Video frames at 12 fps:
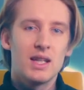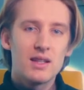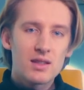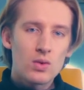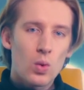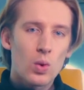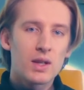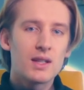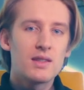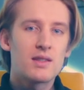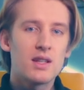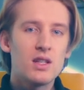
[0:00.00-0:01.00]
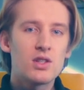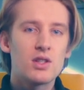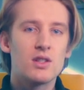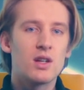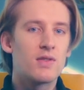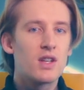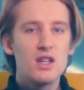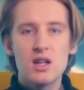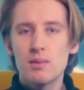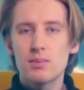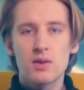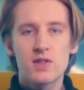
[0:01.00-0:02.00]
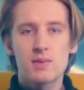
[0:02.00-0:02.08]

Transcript: It is an organization of a number of